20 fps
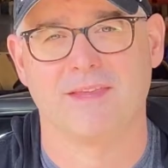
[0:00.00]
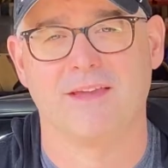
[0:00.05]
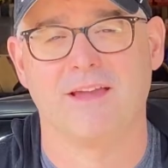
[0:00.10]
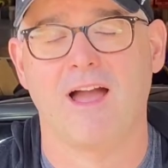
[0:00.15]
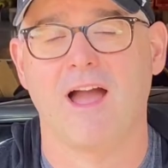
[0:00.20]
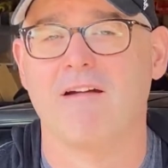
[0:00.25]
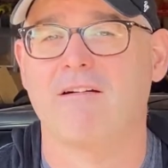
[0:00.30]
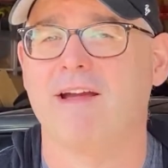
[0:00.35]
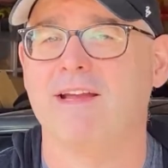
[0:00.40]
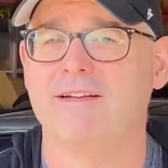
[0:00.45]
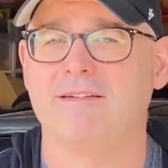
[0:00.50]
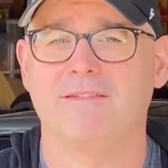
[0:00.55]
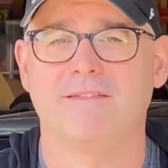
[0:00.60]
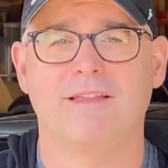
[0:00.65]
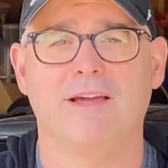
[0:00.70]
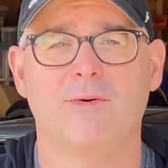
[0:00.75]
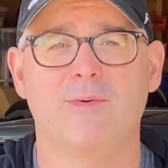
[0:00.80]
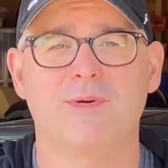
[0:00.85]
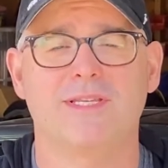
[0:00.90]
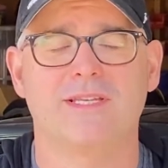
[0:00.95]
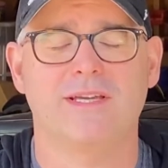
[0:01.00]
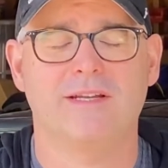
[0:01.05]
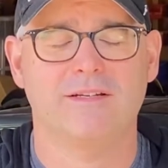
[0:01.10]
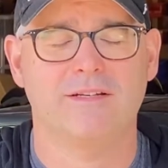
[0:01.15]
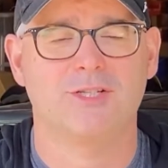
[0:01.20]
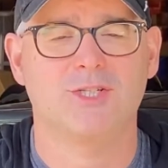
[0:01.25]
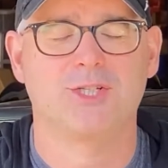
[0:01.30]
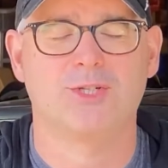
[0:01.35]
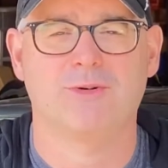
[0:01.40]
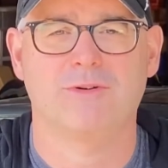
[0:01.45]
All right, that was it.
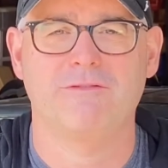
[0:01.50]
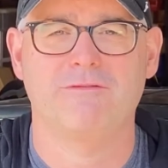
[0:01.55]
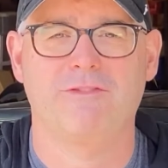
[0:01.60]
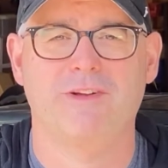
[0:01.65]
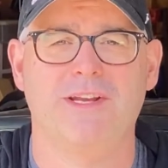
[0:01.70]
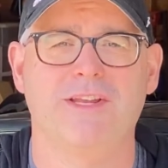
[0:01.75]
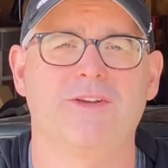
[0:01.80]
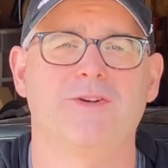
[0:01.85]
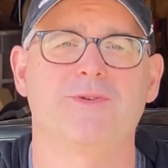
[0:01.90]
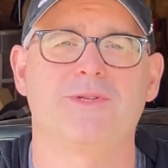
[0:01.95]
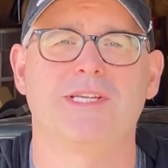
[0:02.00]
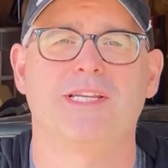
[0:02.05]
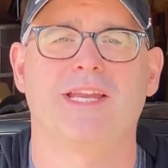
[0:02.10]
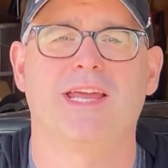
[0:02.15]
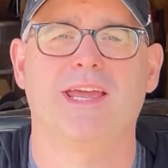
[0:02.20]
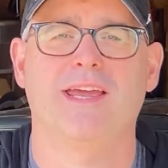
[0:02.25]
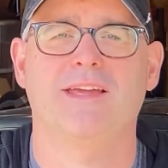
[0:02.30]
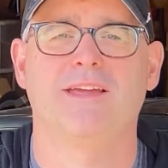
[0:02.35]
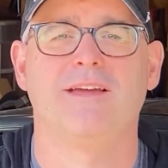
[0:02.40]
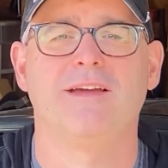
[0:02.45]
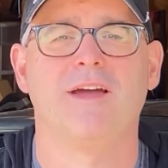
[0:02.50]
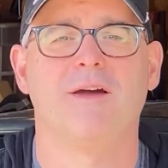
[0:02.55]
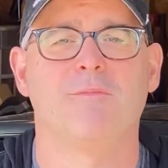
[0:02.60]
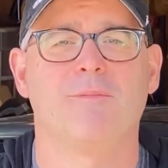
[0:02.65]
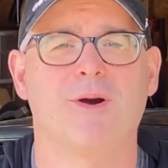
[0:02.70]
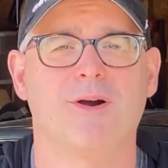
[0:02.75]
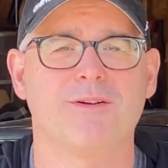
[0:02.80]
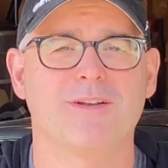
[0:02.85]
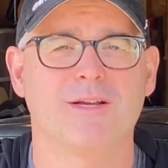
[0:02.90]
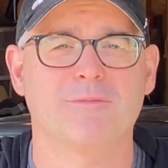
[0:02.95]
Short video today.
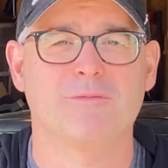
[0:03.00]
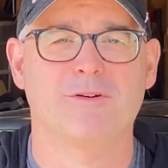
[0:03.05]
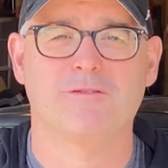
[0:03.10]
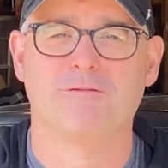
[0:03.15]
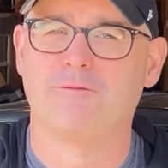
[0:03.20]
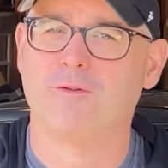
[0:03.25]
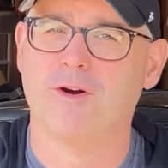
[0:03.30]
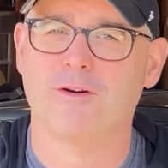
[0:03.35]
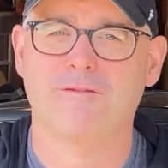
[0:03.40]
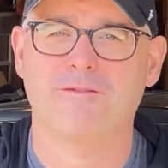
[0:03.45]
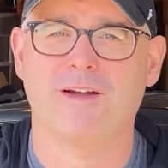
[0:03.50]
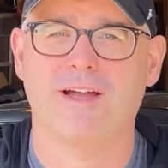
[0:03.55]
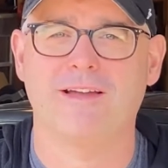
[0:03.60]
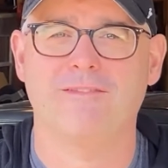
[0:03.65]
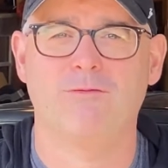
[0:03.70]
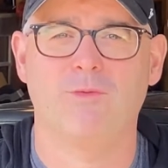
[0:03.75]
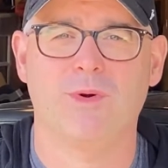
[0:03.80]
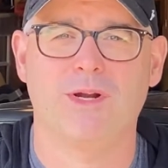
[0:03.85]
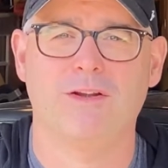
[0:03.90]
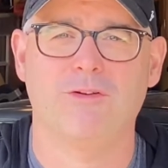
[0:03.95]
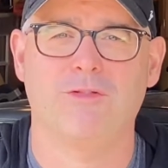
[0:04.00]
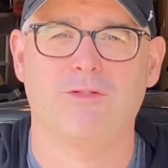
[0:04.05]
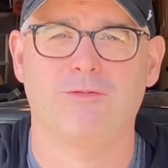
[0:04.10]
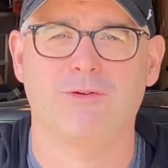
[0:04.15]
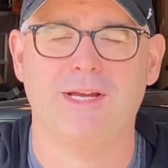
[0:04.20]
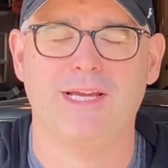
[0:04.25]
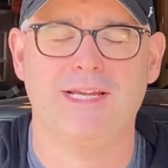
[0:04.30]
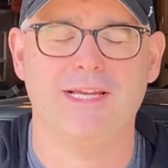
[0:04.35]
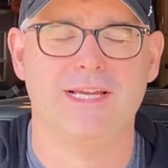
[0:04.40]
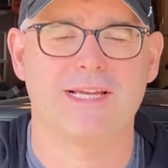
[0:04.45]
Part number
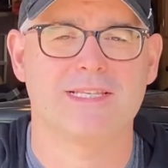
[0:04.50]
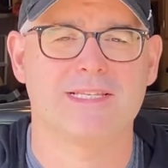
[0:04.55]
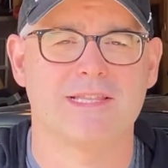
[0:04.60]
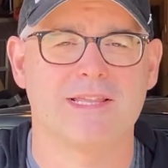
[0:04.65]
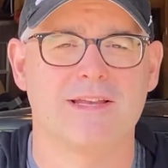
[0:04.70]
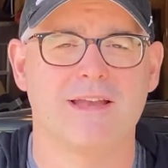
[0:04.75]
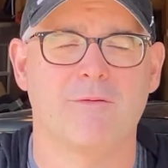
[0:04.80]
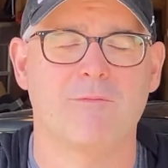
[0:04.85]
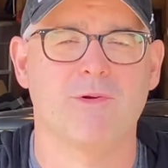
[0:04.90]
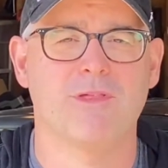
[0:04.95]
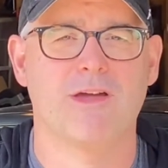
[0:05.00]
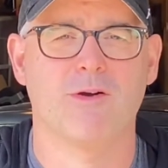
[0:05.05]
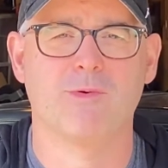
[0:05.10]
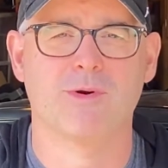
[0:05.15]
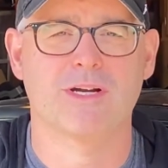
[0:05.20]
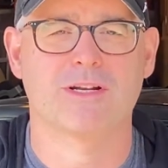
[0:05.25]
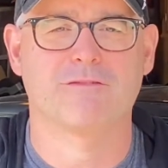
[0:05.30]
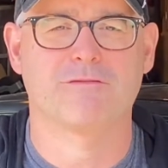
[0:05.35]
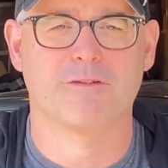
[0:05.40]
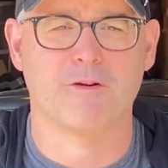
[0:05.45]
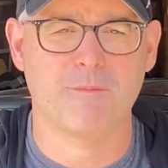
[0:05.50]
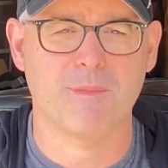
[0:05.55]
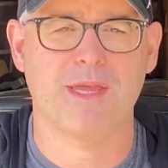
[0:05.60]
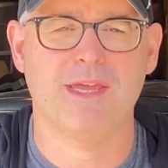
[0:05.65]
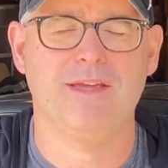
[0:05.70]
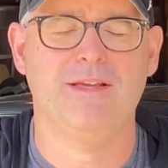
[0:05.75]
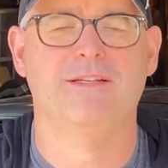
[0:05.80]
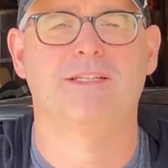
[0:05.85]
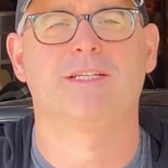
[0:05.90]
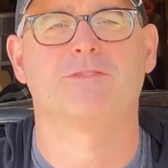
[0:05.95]
4513 is the number that worked for
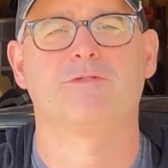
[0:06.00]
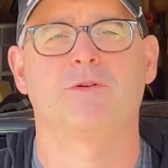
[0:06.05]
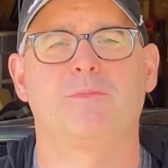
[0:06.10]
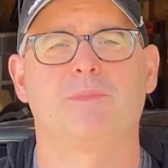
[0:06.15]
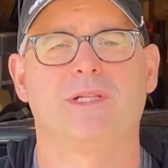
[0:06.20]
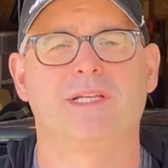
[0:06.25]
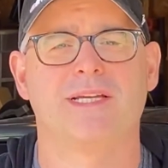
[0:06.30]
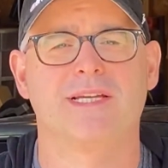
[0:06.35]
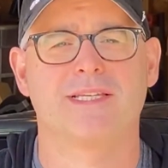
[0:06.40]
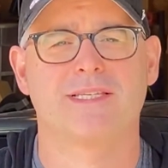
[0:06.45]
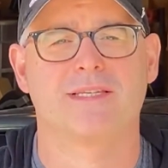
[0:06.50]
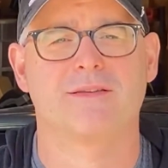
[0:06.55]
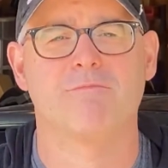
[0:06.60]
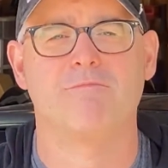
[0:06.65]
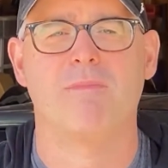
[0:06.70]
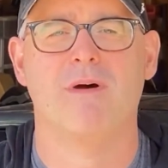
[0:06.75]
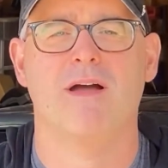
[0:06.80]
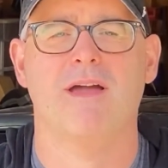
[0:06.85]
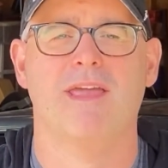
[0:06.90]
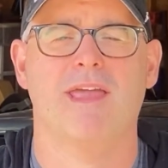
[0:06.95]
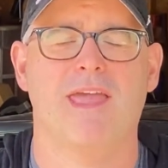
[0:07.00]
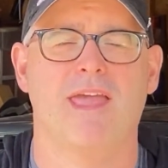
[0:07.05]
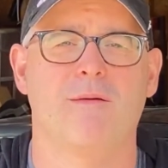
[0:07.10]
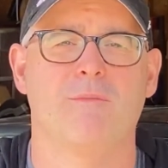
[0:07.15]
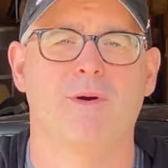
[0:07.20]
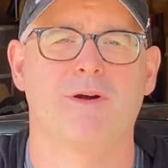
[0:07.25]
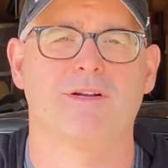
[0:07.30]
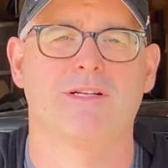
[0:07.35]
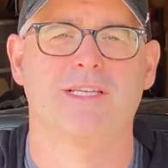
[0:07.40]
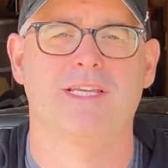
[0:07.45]
me to replace my
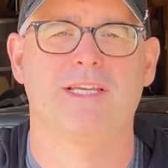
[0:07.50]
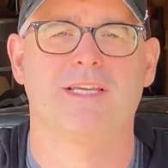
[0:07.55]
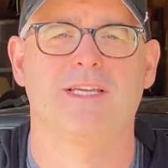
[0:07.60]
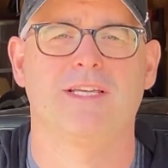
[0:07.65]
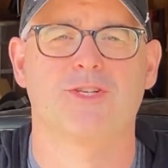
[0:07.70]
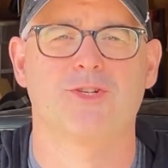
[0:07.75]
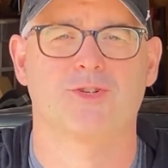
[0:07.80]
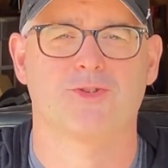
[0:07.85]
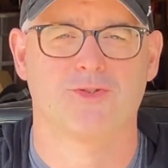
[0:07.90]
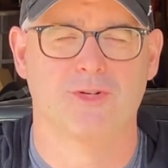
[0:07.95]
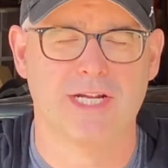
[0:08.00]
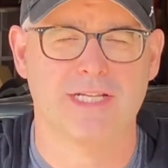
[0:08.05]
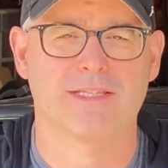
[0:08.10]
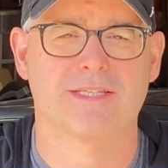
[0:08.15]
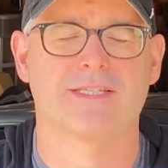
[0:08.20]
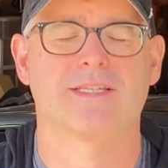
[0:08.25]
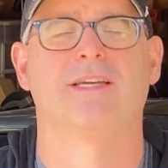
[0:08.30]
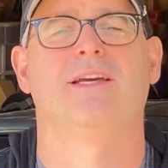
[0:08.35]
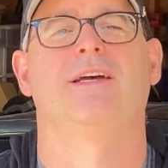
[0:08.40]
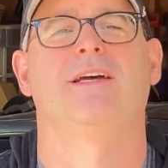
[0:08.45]
MRT struts